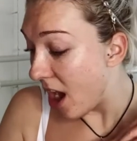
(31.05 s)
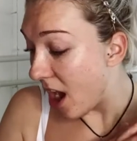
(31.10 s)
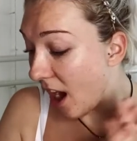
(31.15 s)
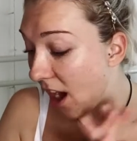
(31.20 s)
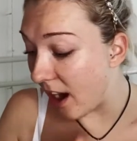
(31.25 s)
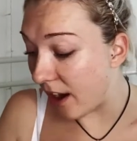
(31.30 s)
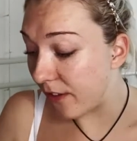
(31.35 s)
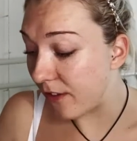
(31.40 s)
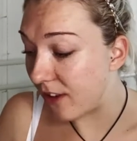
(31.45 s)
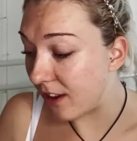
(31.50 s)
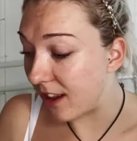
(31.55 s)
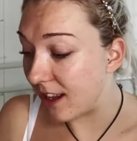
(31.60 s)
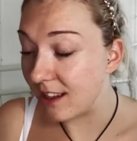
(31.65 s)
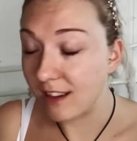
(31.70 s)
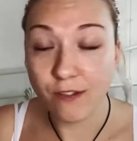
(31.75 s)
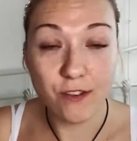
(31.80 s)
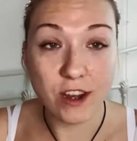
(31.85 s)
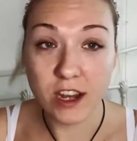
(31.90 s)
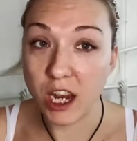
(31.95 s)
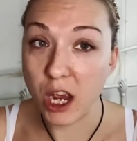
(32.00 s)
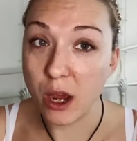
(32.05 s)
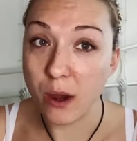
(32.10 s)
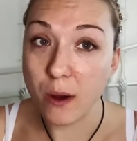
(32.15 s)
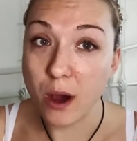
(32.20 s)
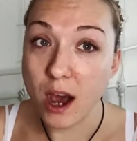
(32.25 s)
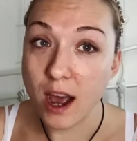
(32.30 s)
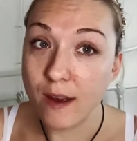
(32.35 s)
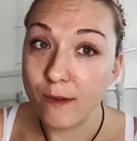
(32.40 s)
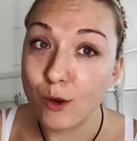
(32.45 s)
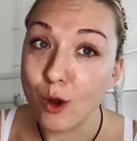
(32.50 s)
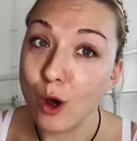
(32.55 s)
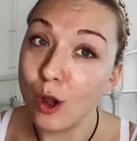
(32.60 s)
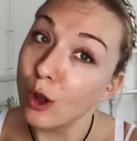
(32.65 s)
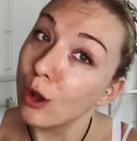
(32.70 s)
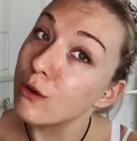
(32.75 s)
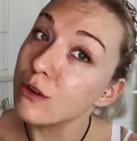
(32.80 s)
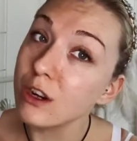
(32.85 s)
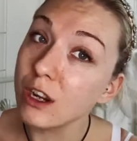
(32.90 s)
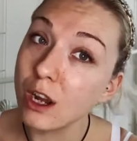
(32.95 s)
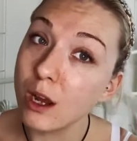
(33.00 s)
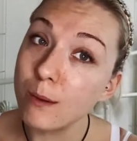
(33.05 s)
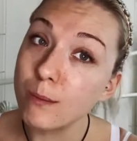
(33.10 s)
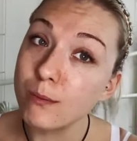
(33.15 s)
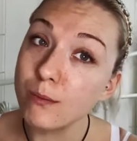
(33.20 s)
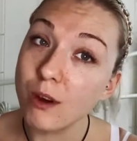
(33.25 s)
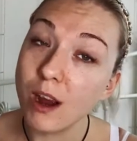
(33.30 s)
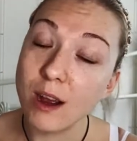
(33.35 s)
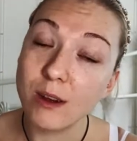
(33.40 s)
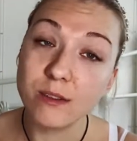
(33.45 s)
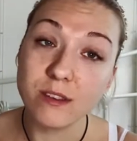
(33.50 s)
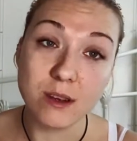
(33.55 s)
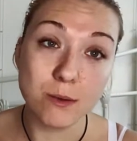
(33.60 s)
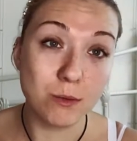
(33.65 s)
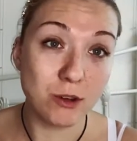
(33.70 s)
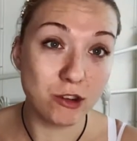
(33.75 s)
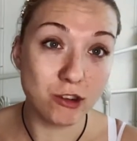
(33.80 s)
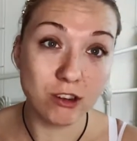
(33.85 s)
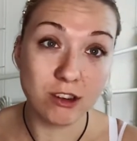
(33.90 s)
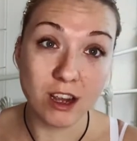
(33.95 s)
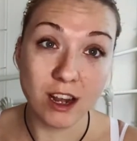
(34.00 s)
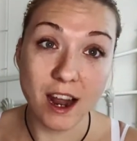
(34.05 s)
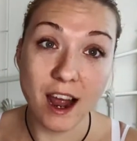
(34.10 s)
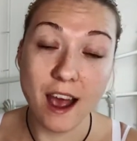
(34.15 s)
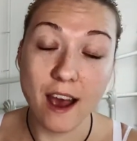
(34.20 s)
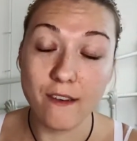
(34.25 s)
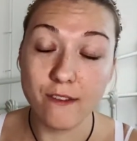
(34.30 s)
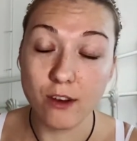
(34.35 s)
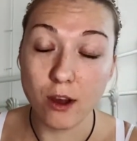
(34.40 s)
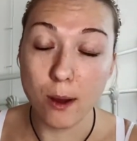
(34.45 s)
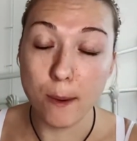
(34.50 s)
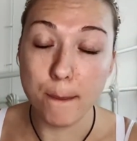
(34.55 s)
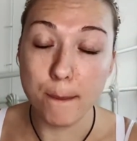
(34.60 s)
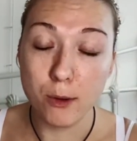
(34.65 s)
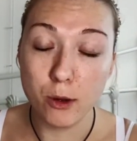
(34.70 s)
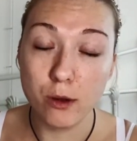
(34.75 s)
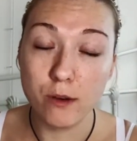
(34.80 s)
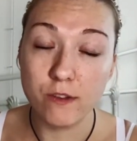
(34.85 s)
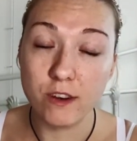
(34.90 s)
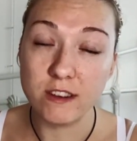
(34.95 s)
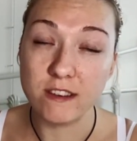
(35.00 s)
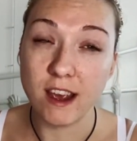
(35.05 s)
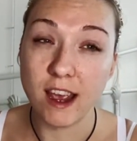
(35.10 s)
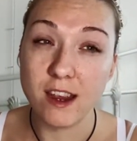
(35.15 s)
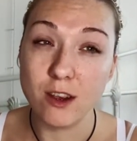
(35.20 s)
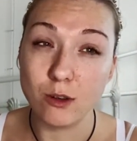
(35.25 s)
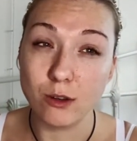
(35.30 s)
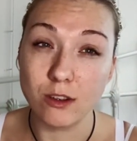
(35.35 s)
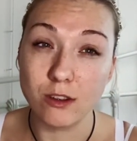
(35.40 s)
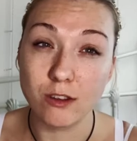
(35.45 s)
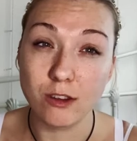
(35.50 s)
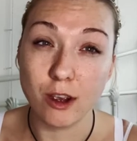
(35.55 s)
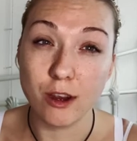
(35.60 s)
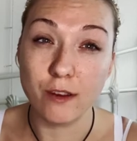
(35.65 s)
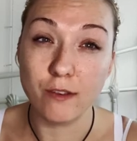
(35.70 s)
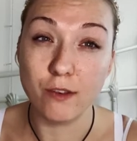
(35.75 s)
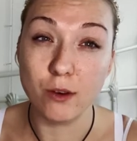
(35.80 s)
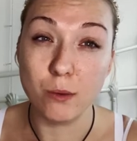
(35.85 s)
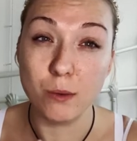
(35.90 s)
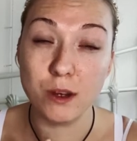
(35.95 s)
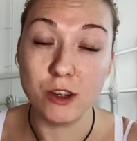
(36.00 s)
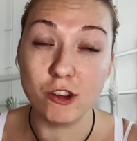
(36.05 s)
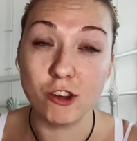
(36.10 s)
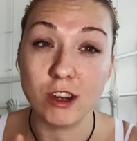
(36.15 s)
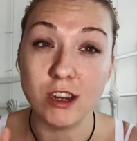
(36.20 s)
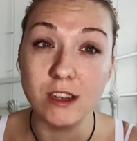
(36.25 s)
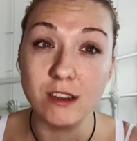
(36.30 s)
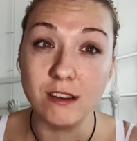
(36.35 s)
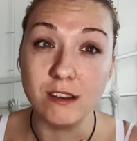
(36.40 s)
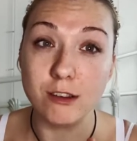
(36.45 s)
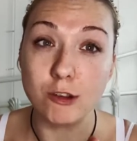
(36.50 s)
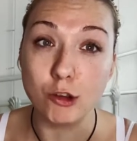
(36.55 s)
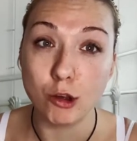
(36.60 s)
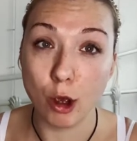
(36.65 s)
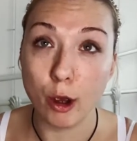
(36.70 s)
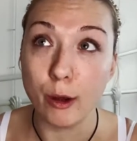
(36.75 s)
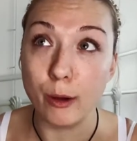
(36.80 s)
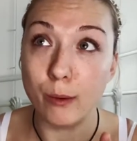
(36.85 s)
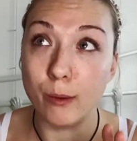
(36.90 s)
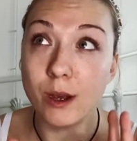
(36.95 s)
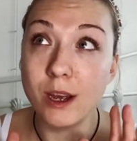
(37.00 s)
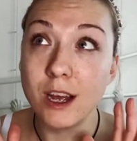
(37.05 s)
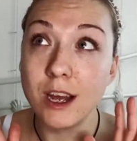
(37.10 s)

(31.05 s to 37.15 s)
After this video, I've got Lauren coming around and we're just gonna have a movie day on the sofa, which is so